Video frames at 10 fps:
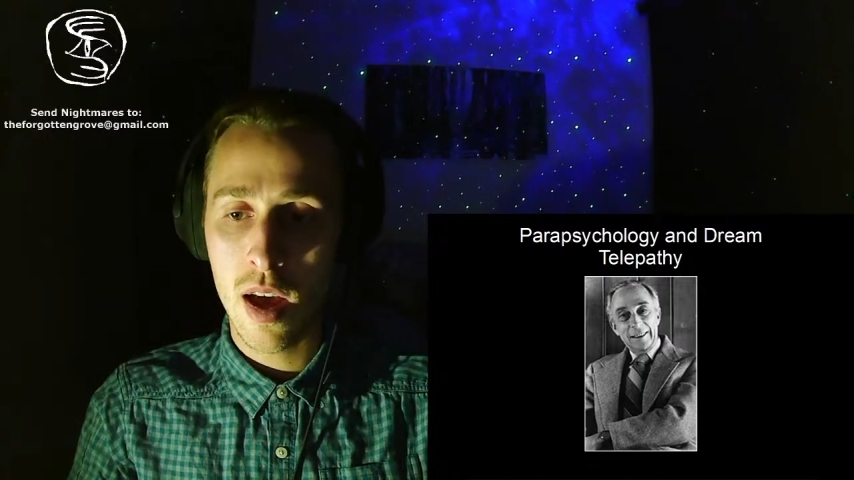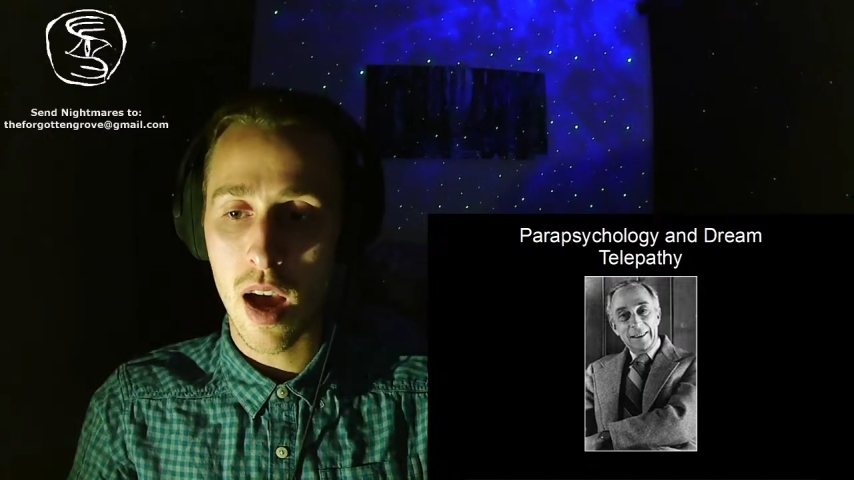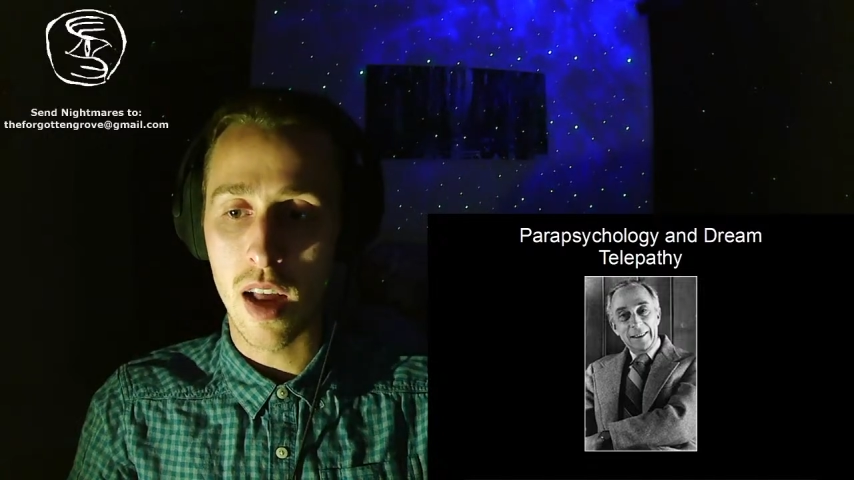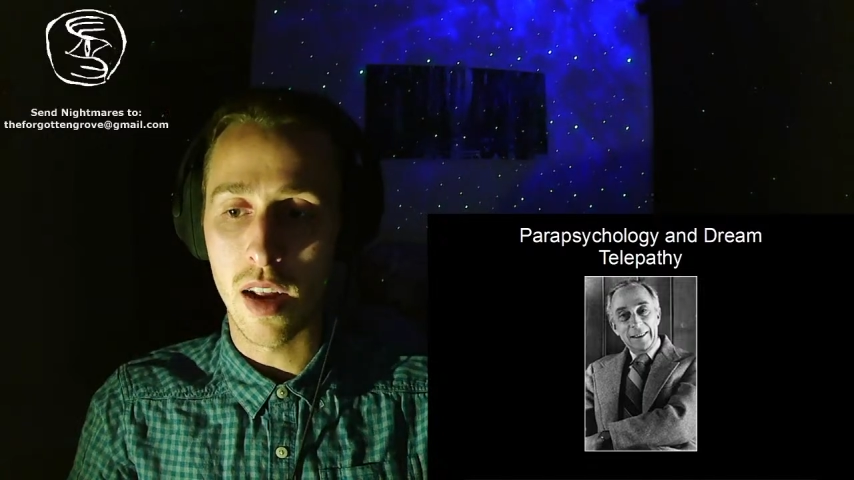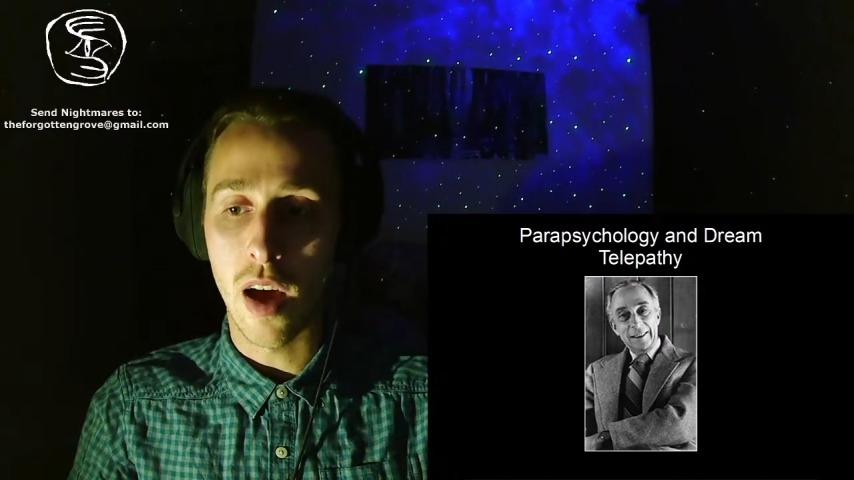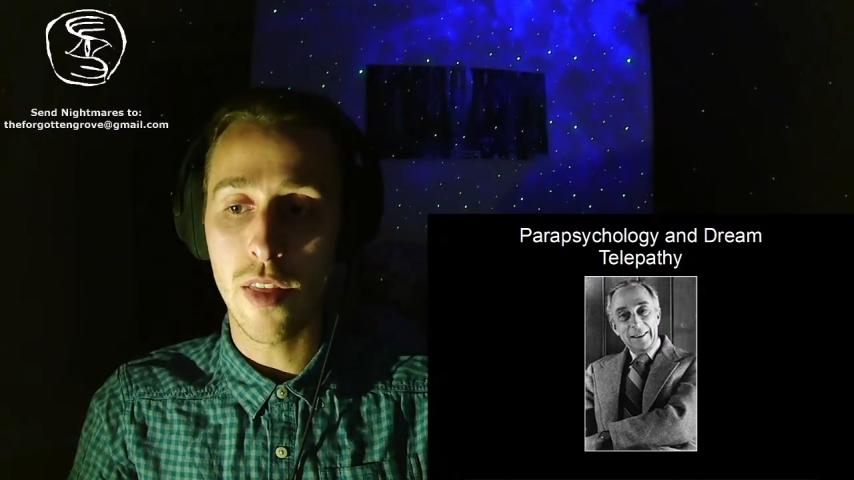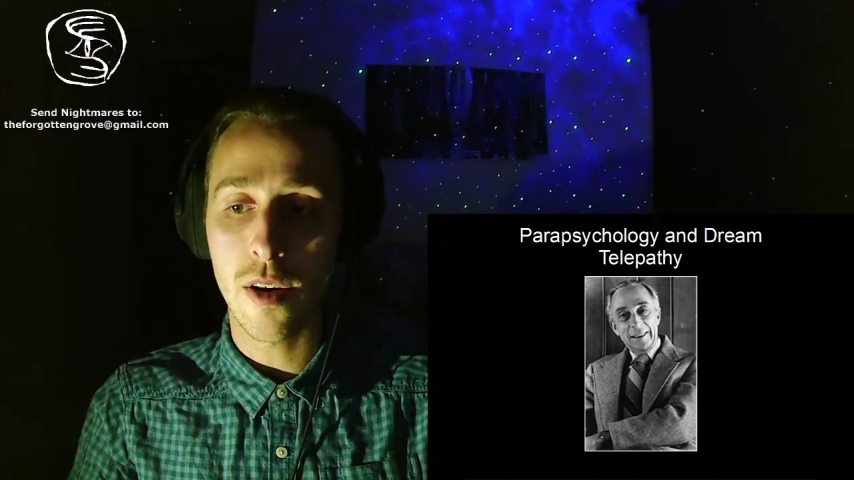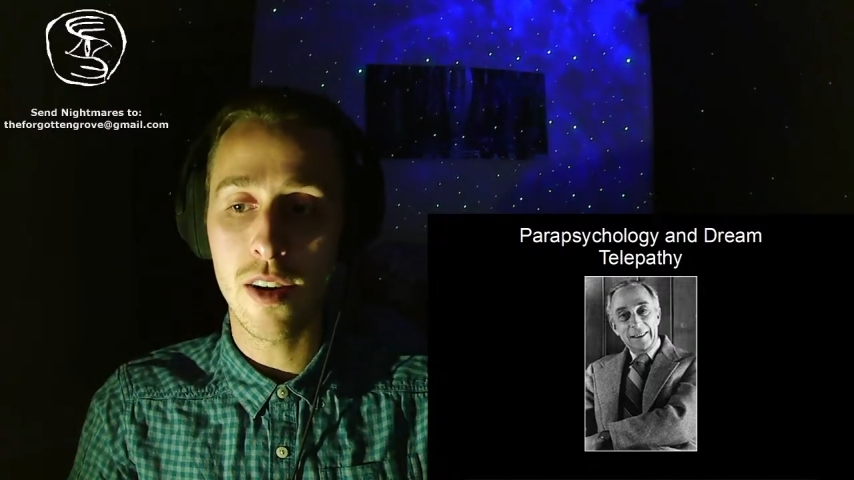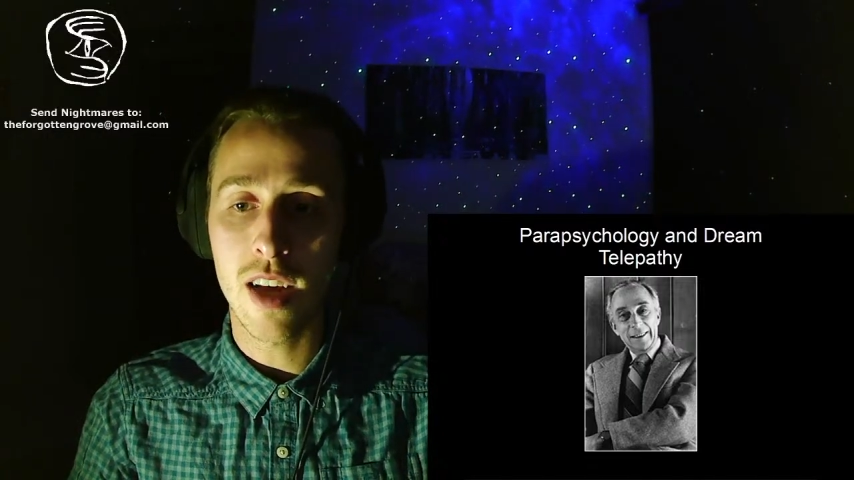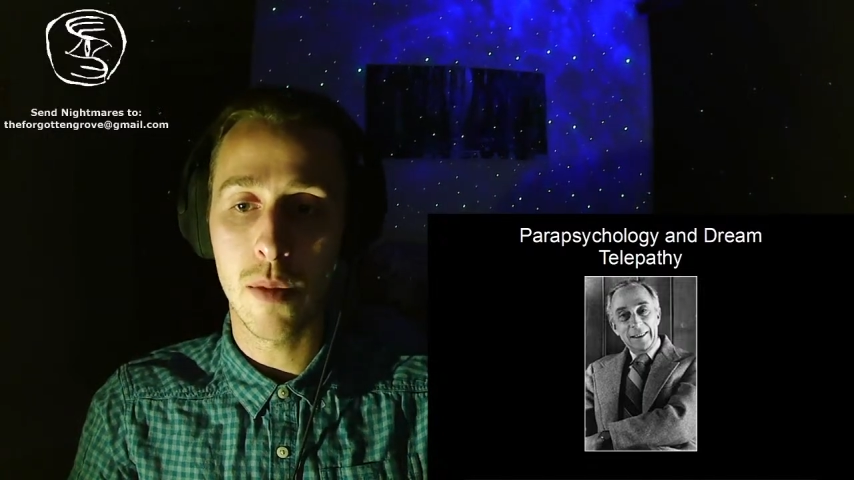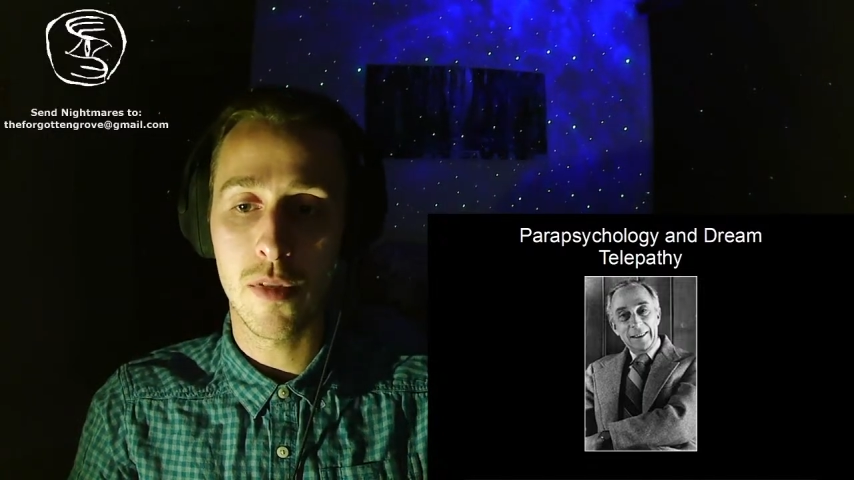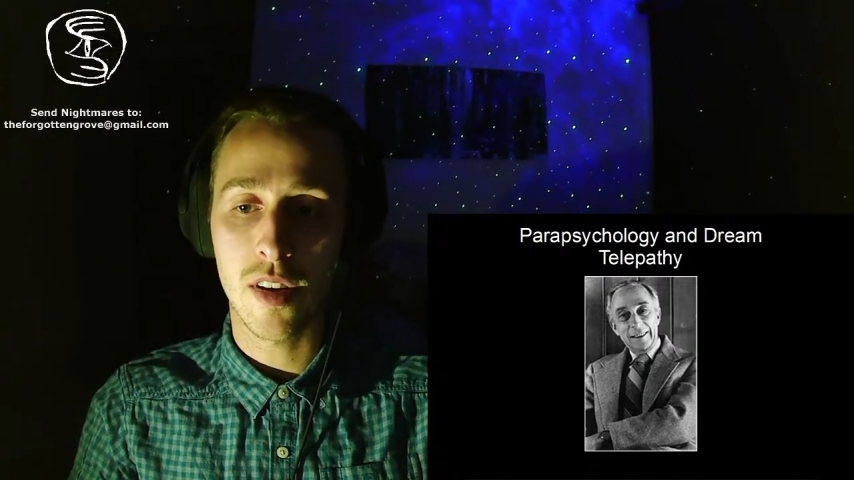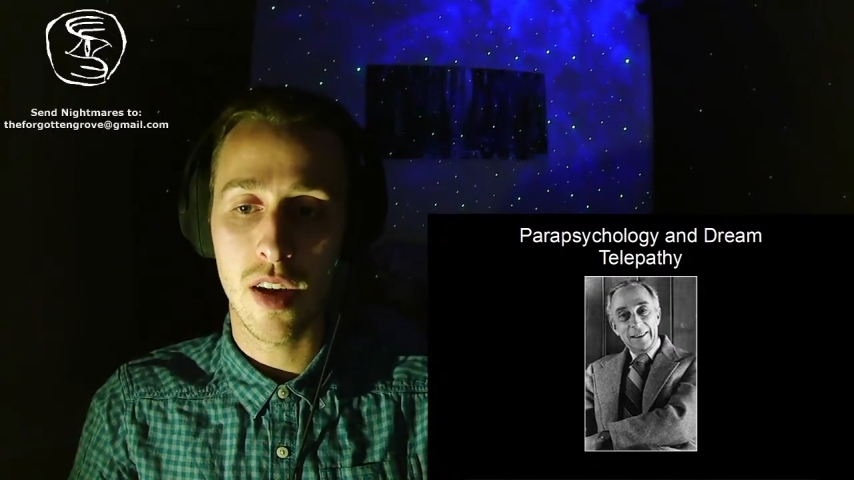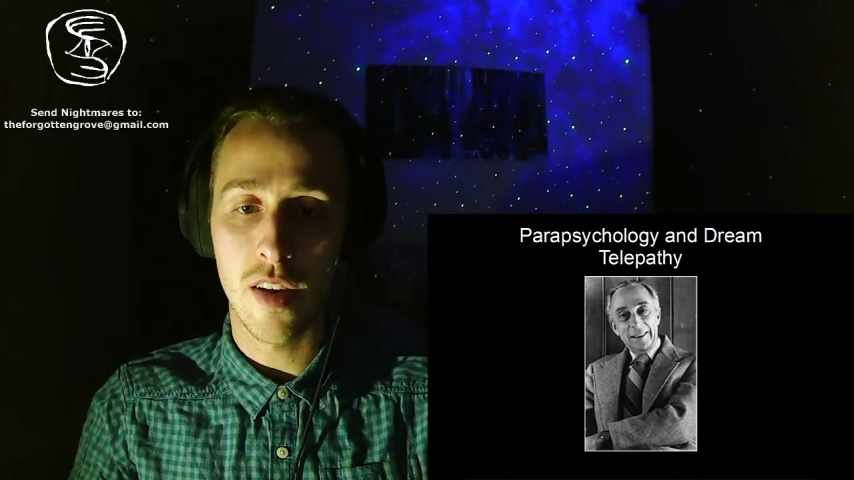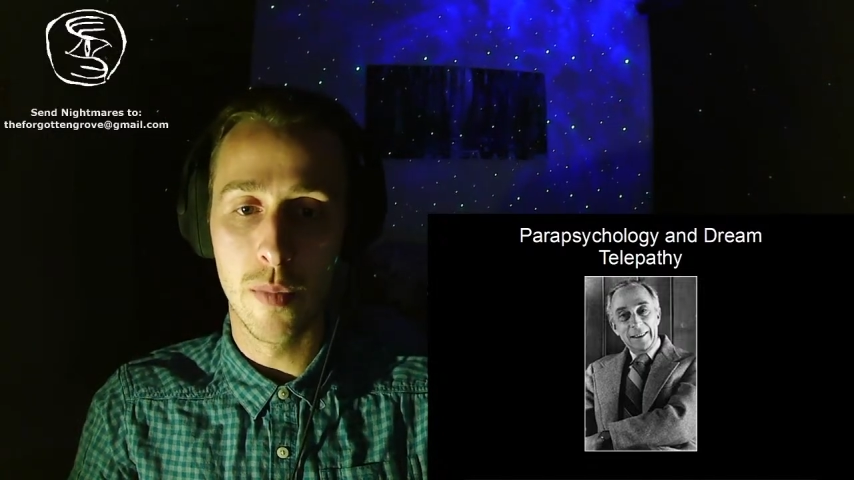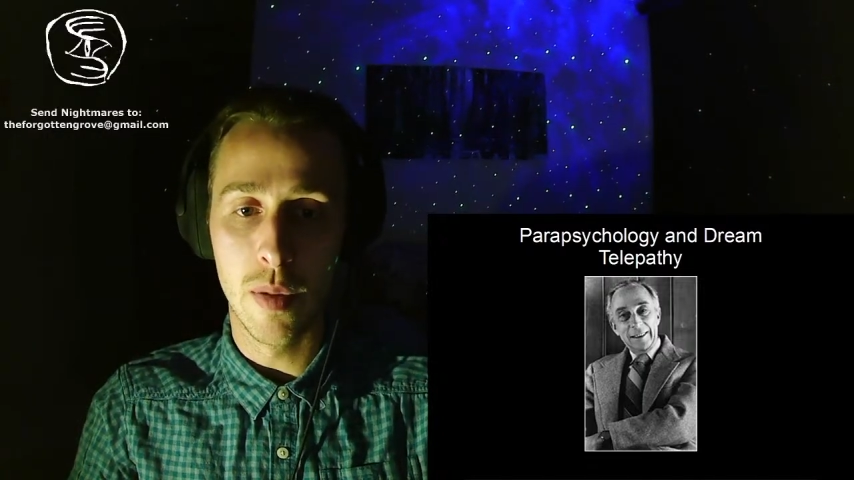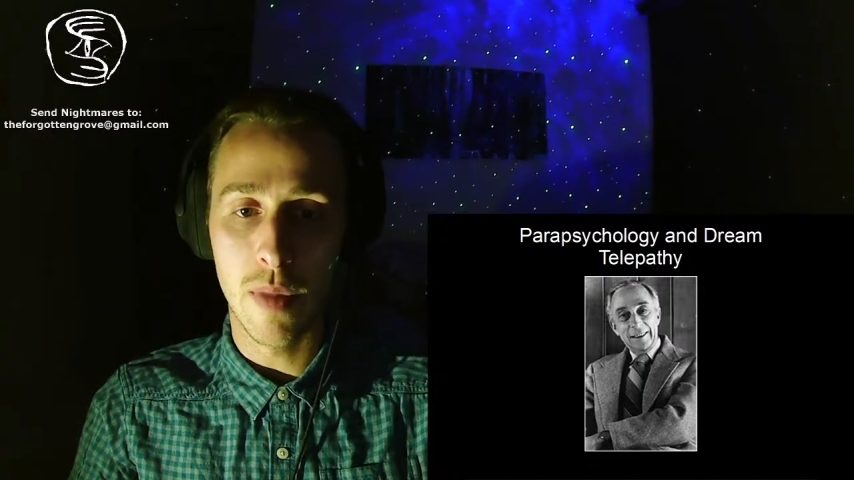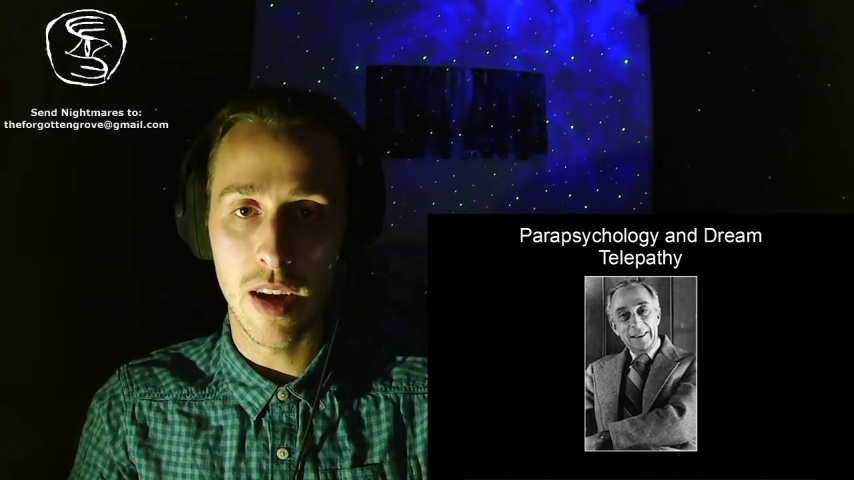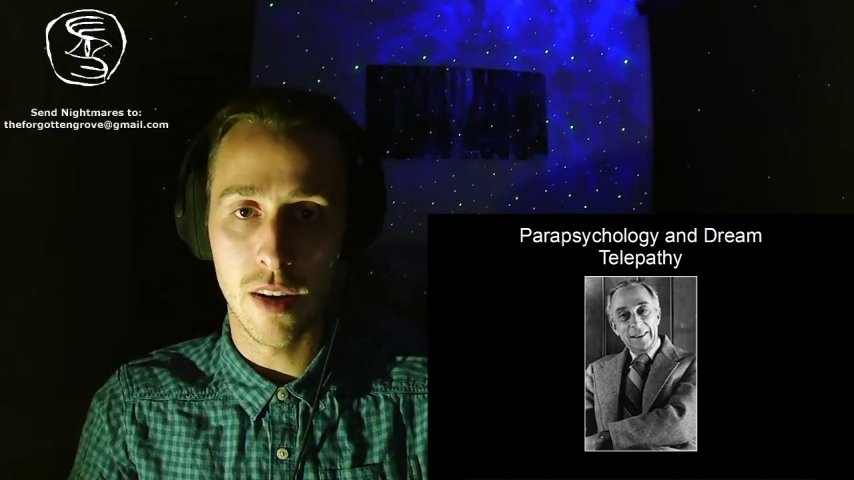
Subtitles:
And other attempts have been made